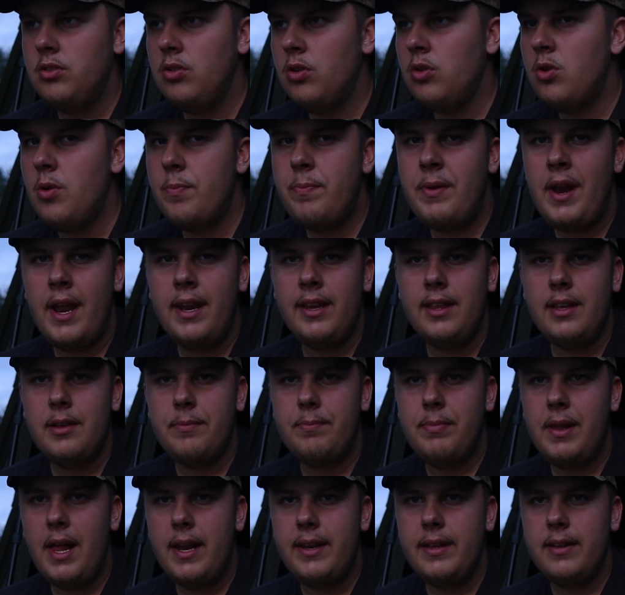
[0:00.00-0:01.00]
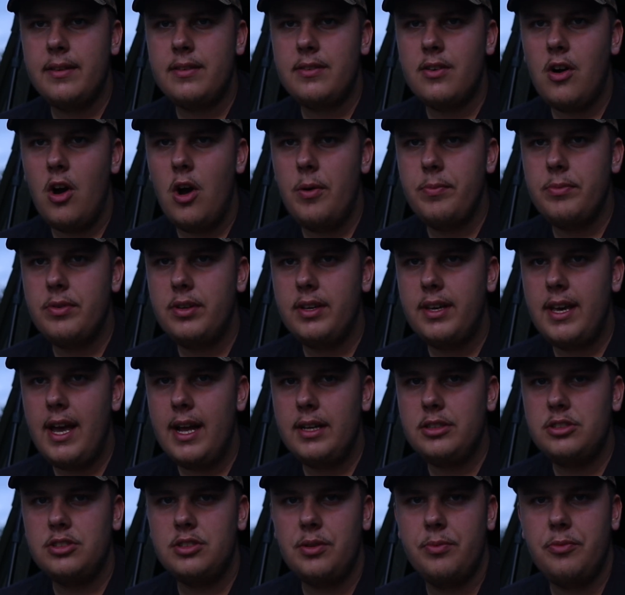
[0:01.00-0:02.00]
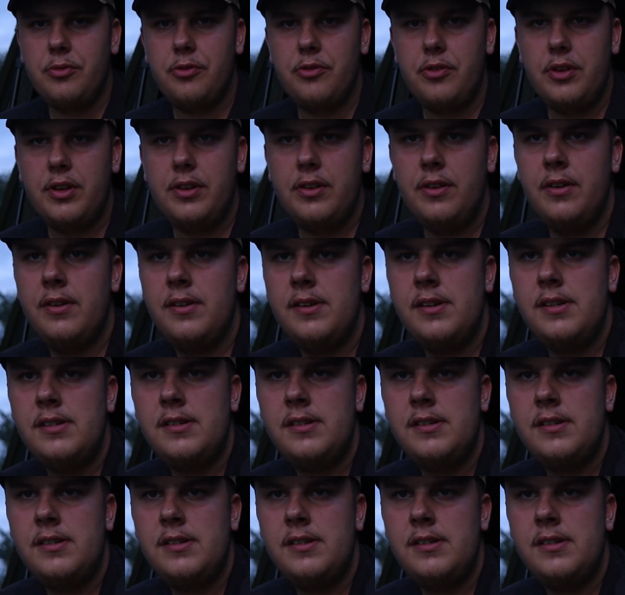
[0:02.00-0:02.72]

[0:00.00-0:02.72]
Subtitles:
So I've got plenty of time to catch something.